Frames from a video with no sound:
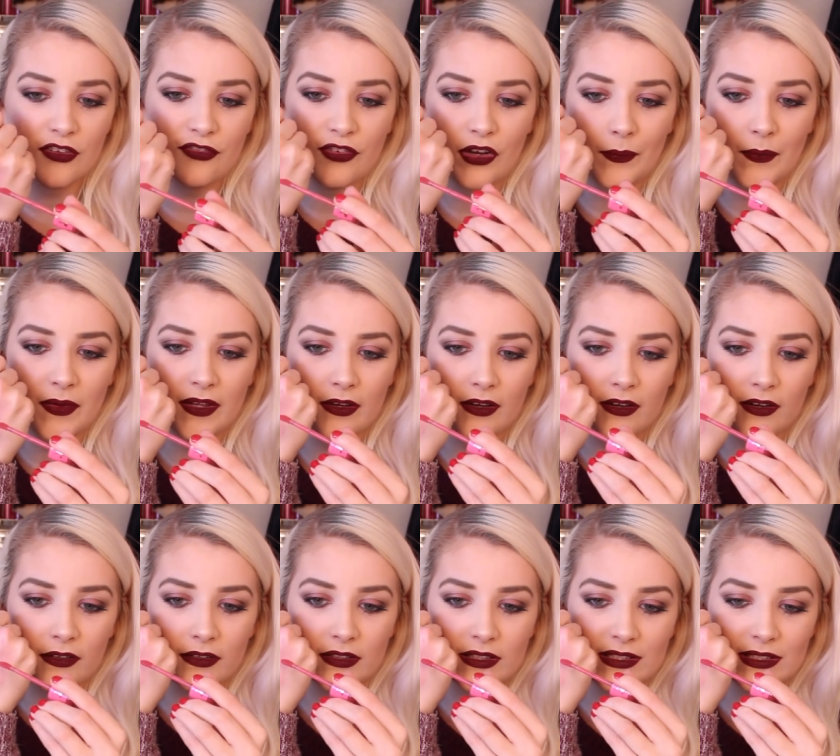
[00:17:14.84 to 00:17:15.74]
you follow me
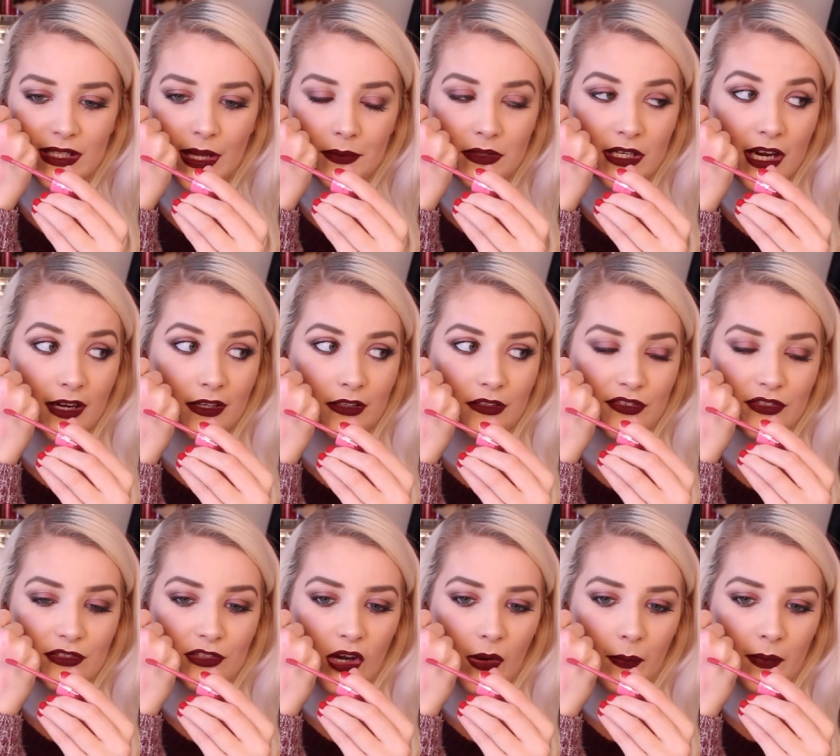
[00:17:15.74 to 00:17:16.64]
on Snapchat, you'll
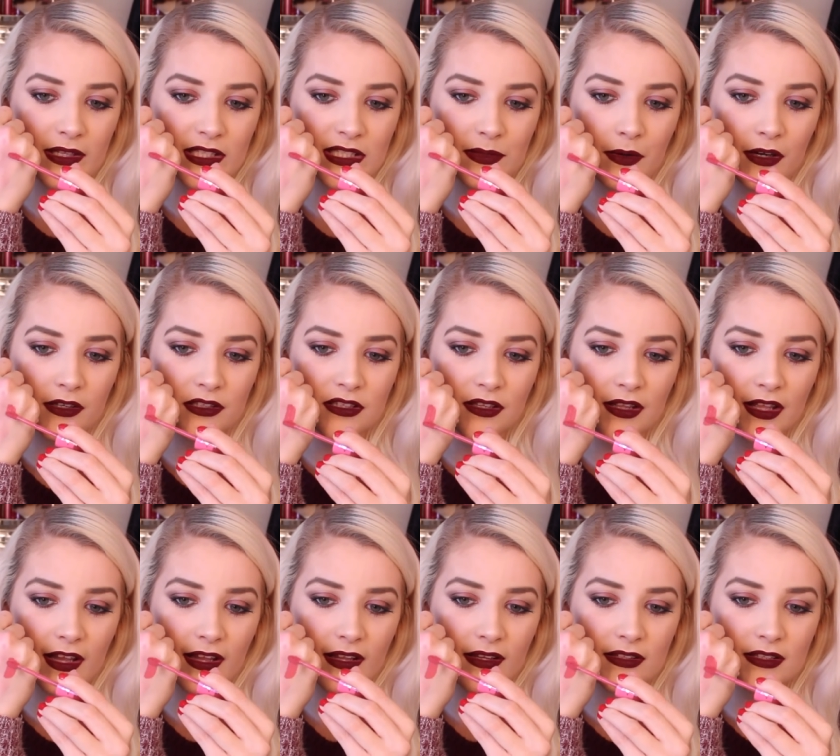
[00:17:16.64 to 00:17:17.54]
saw me swatch
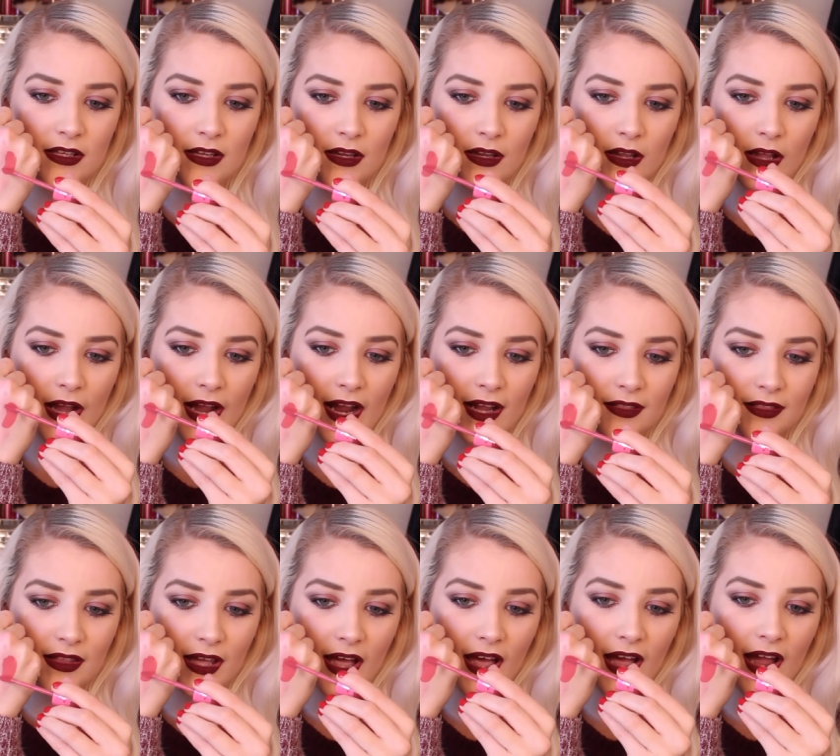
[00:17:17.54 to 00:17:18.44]
this
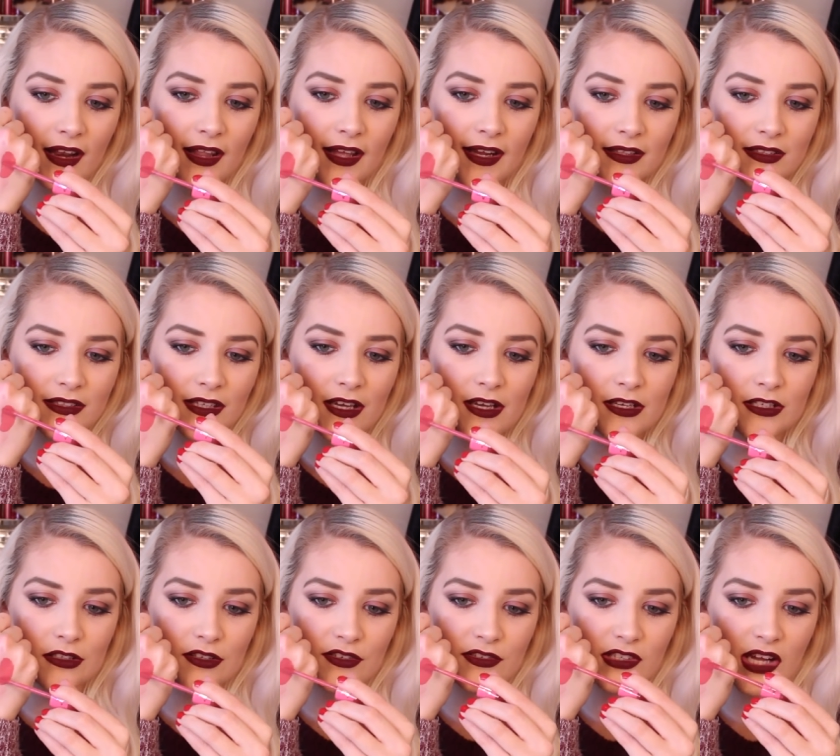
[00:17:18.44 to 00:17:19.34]
and the highlighter,
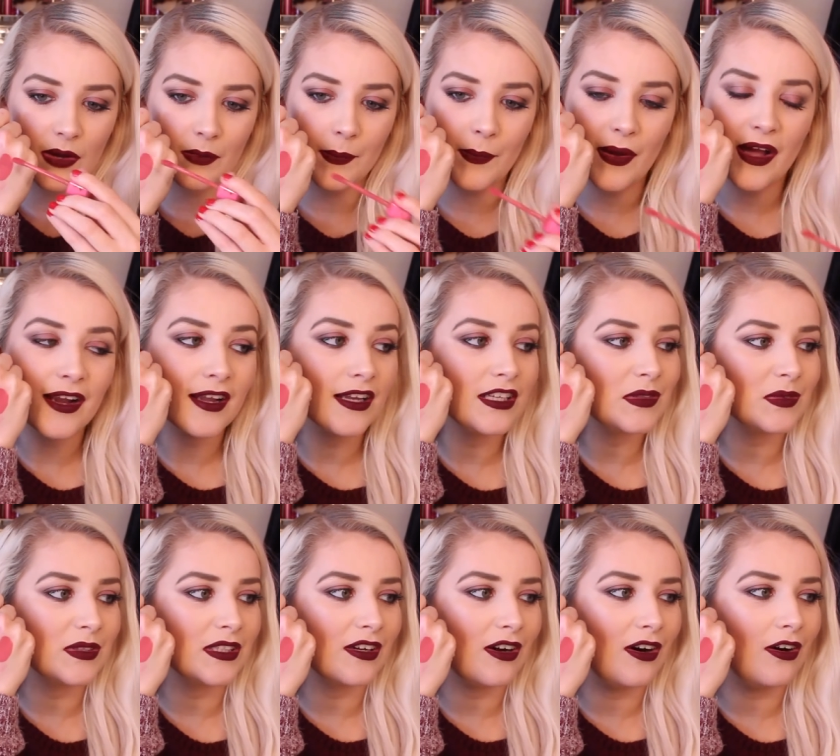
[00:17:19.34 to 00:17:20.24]
and you'll saw my package
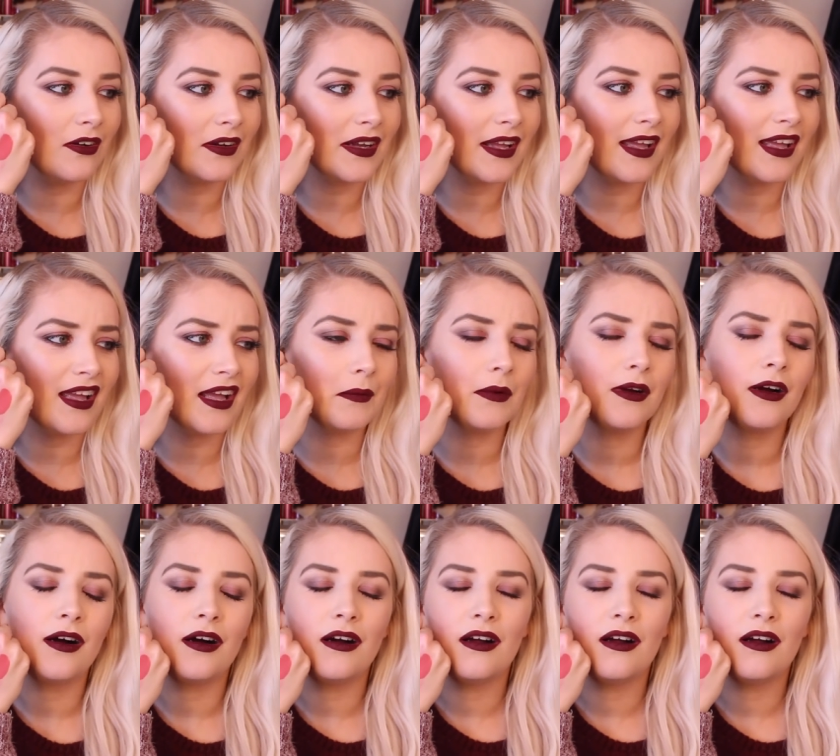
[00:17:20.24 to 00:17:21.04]
when it all came.